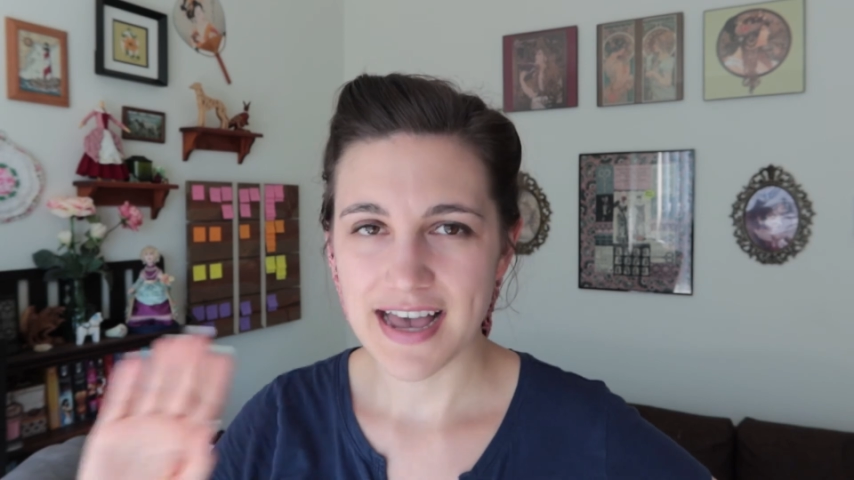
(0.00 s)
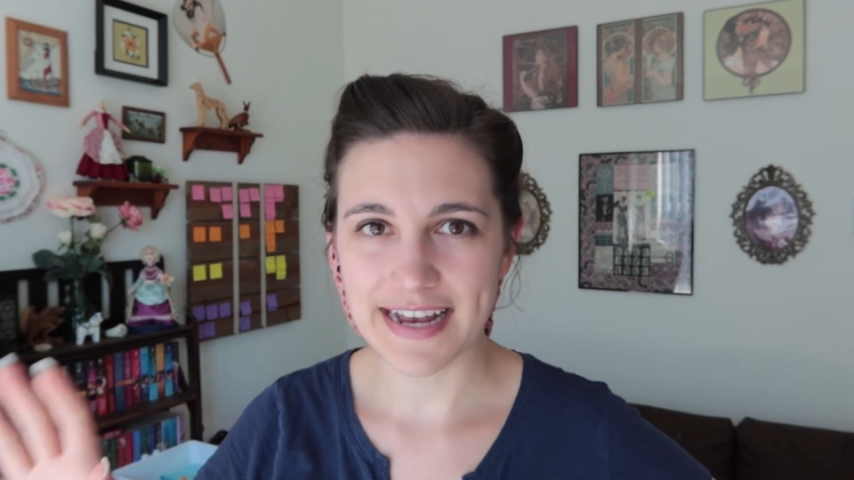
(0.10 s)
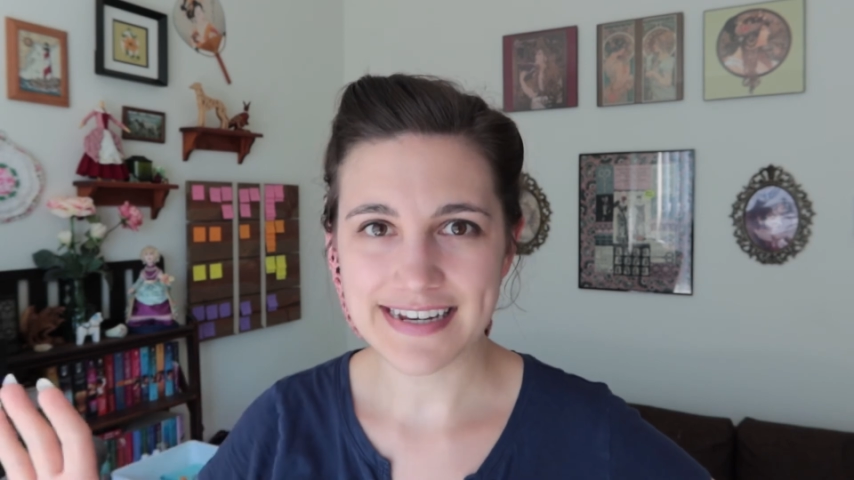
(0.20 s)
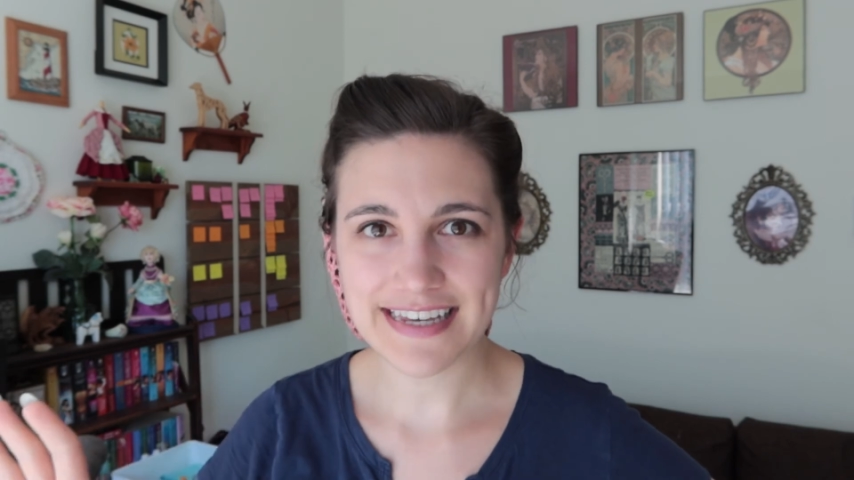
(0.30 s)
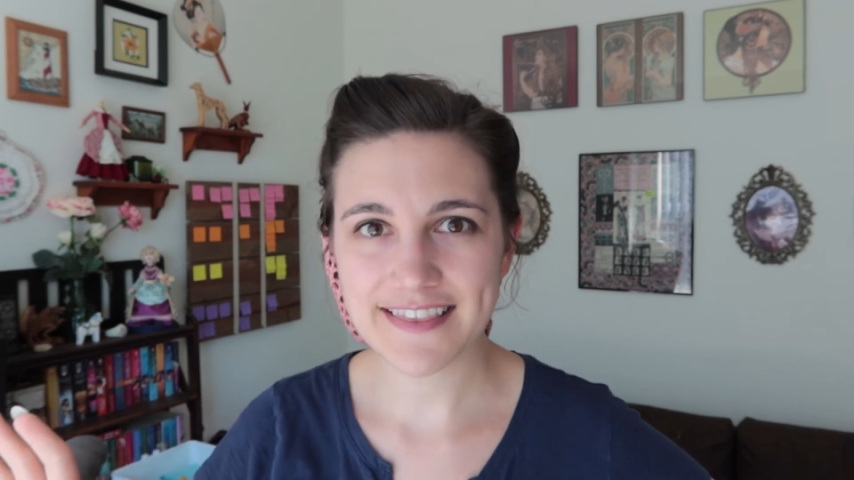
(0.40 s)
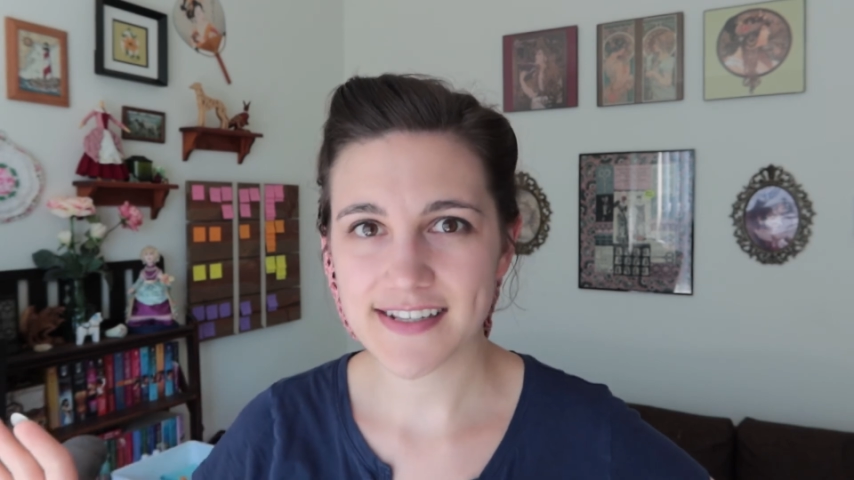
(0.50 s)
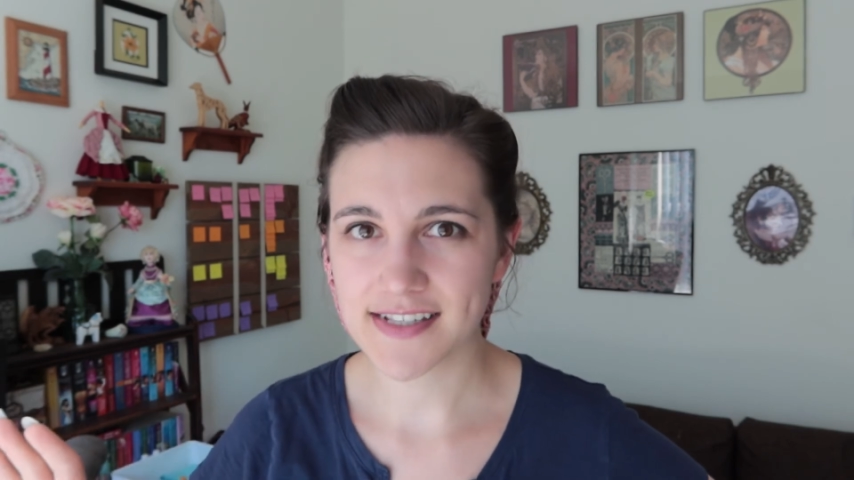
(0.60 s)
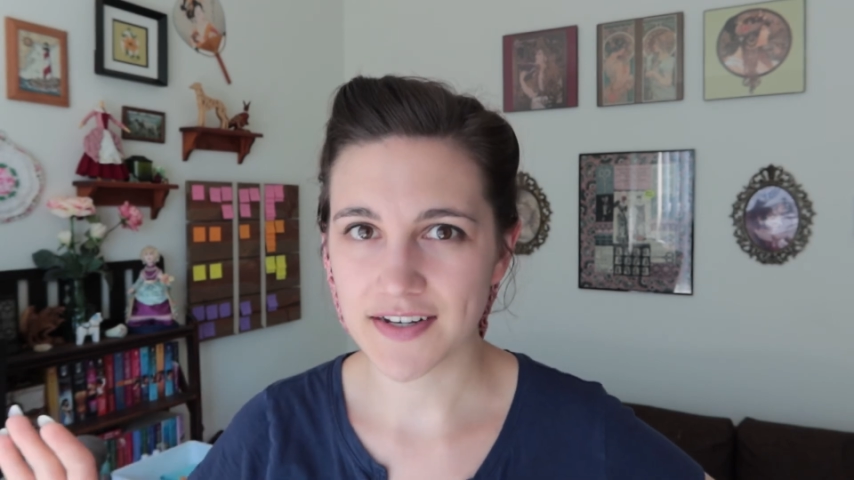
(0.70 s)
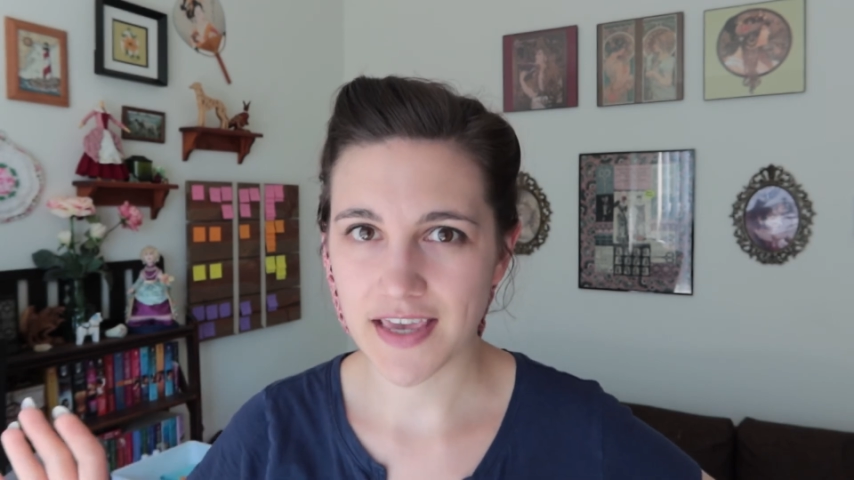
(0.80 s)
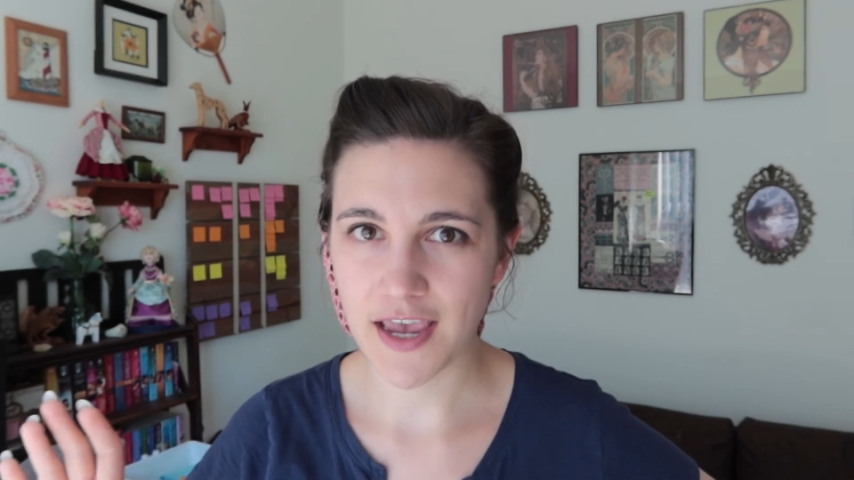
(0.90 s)
I didn't get
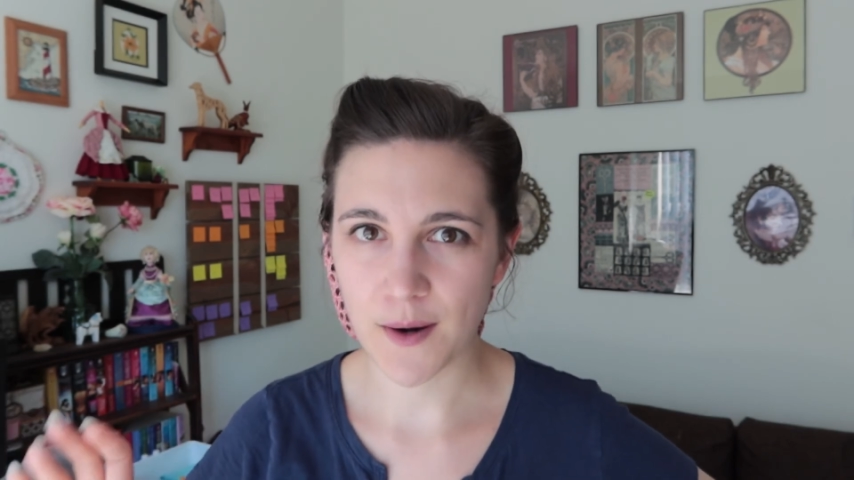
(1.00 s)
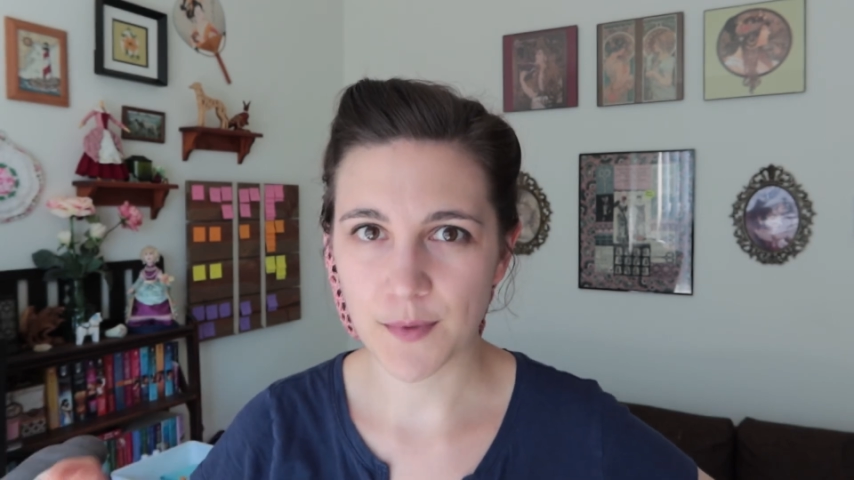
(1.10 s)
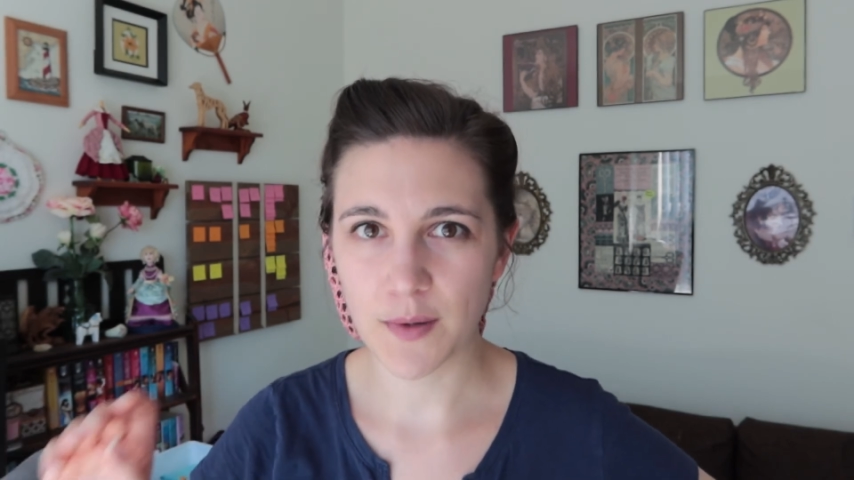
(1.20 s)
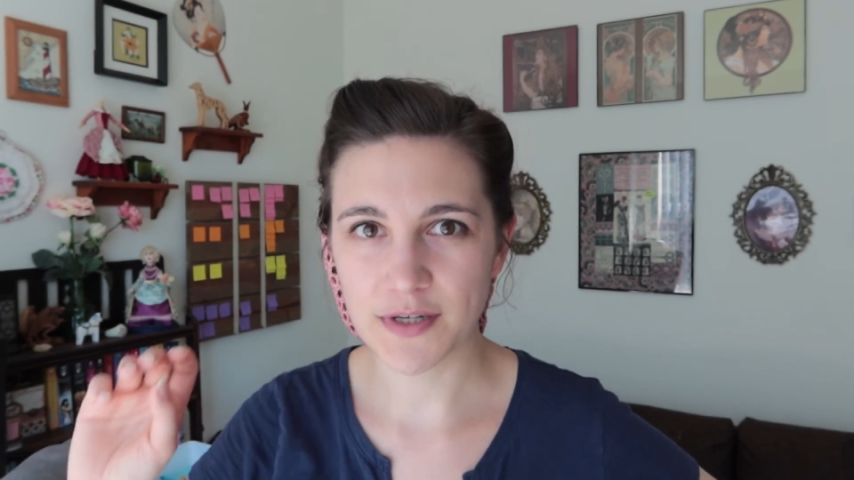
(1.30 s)
this on camera,